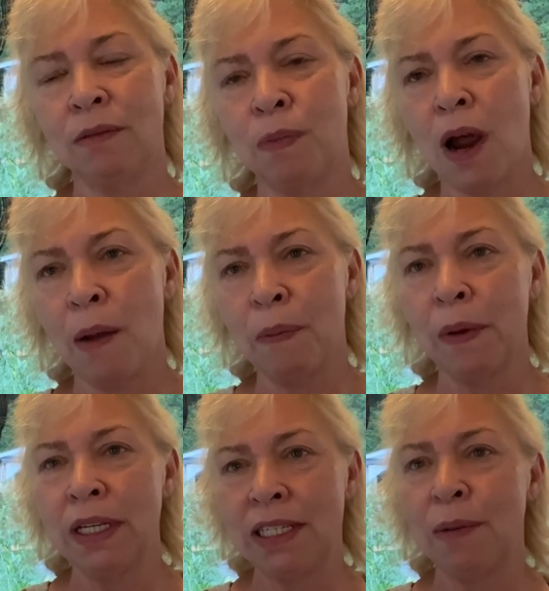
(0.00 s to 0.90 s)

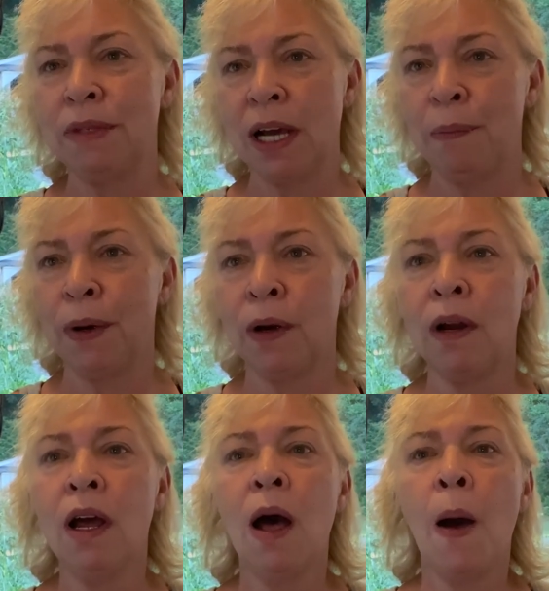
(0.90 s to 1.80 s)
probably September.
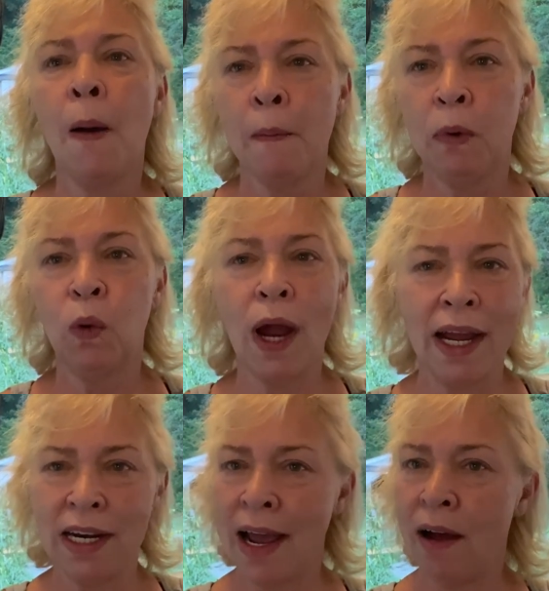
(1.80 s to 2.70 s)
But
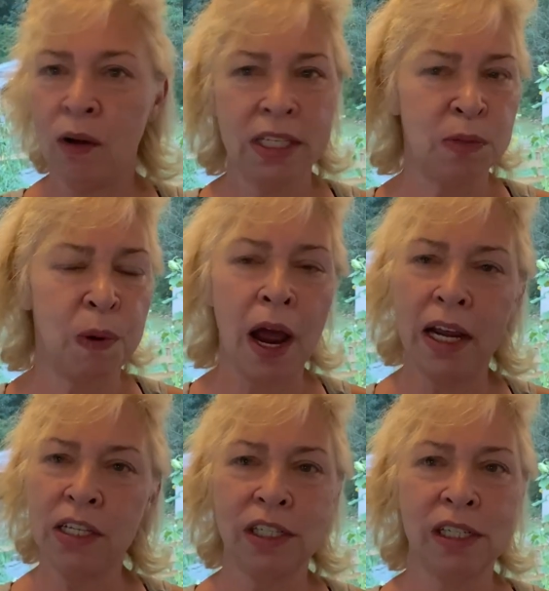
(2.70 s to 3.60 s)
right now, it's
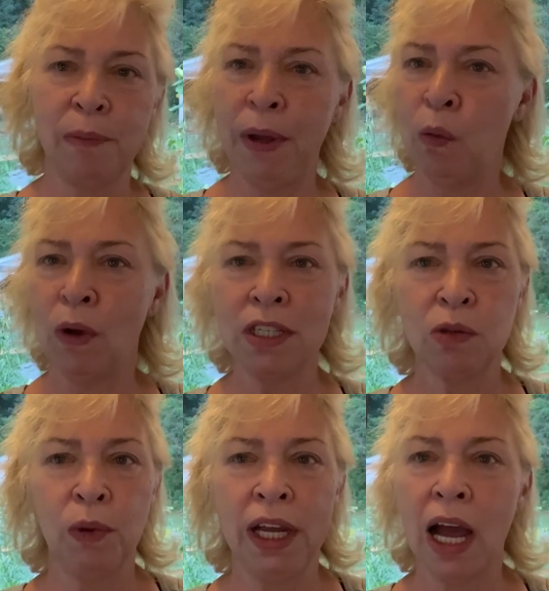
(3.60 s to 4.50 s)
probably just be
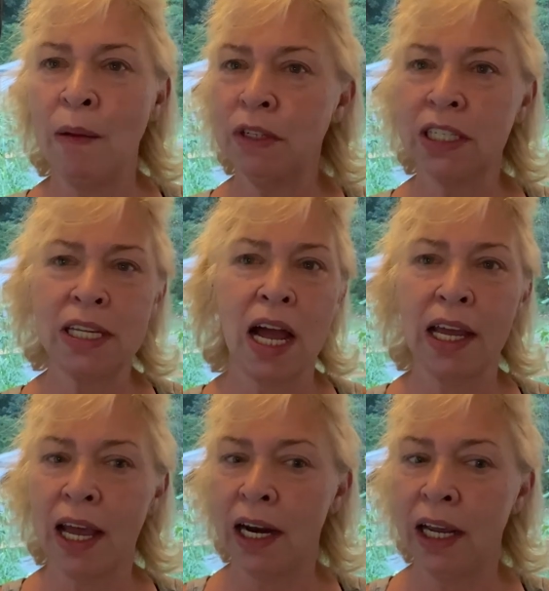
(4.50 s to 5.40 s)
once a week. I'm just
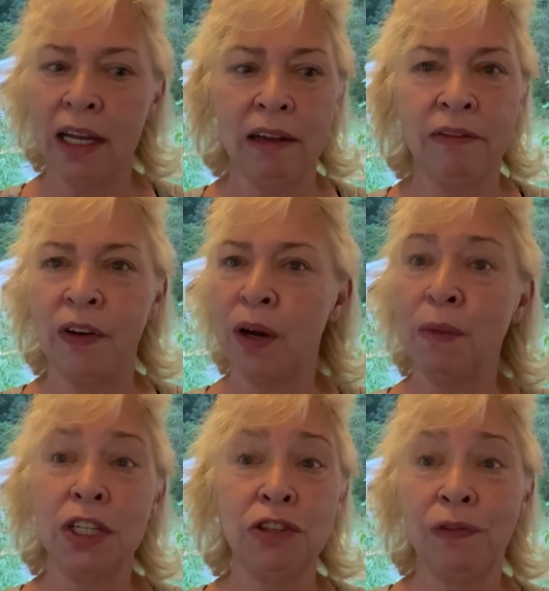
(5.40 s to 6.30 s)
not getting very
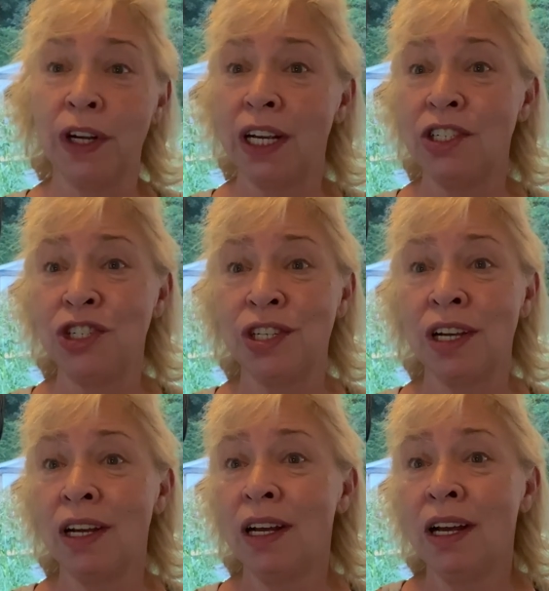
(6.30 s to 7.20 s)
much footage
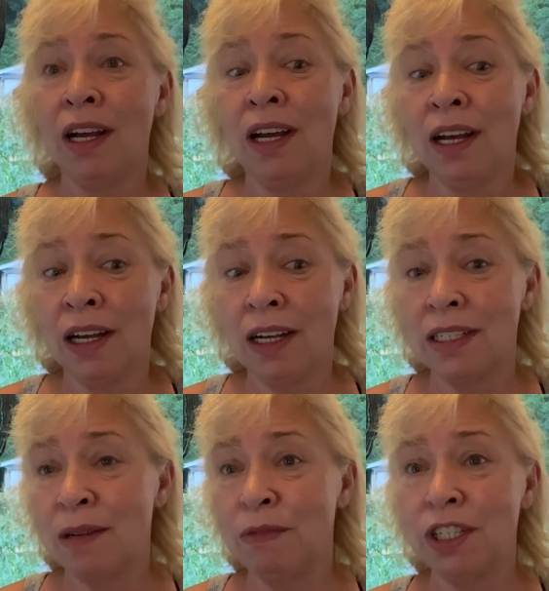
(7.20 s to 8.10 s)

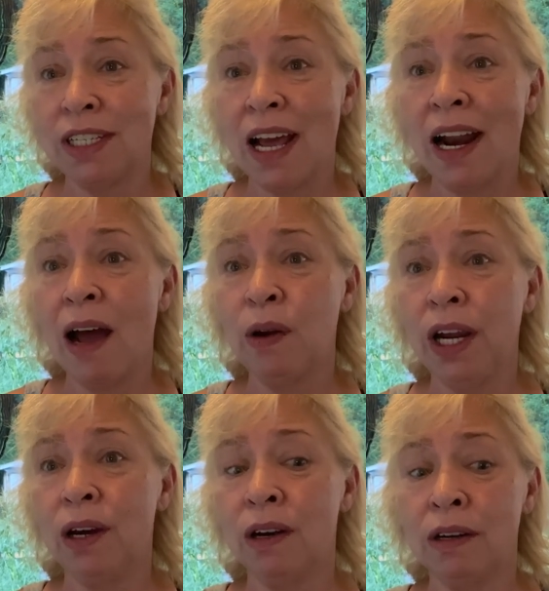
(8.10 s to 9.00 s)
because I'm just not out
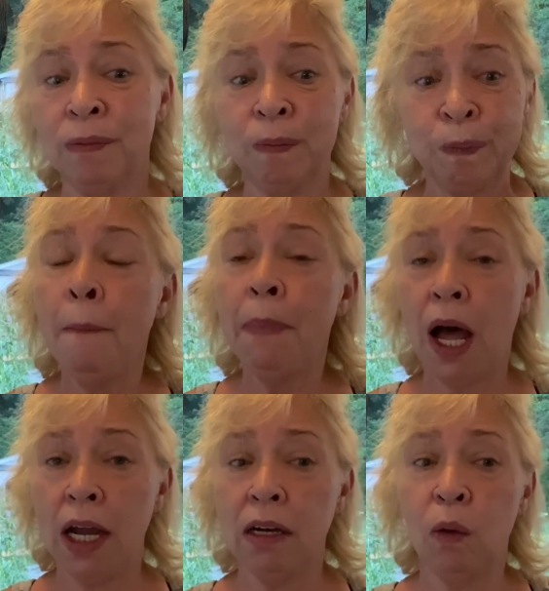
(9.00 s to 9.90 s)
here.
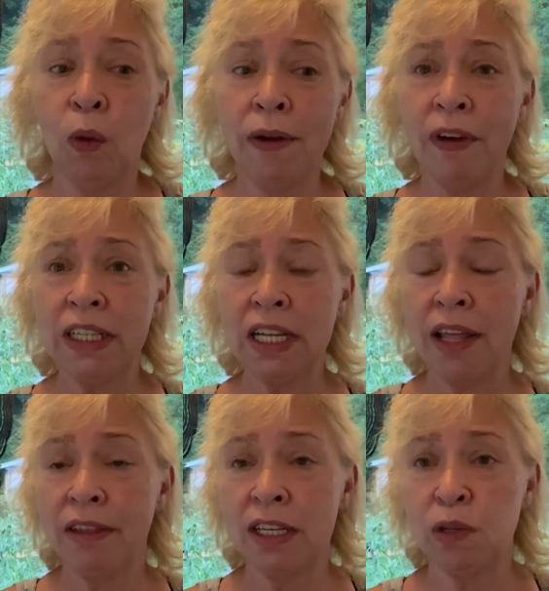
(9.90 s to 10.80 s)
But what have I
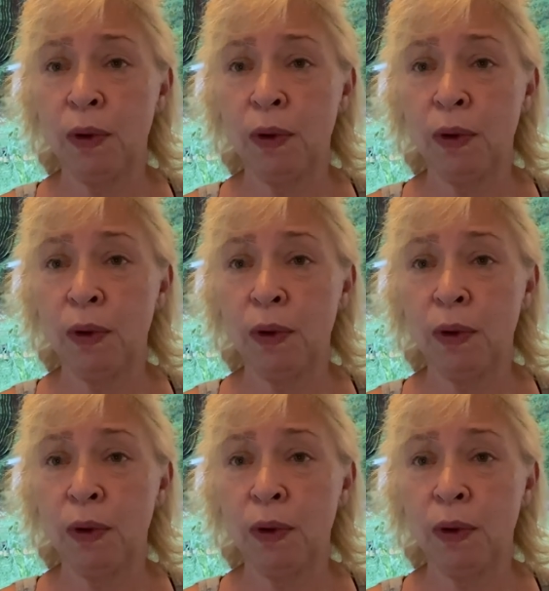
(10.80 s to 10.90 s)
done this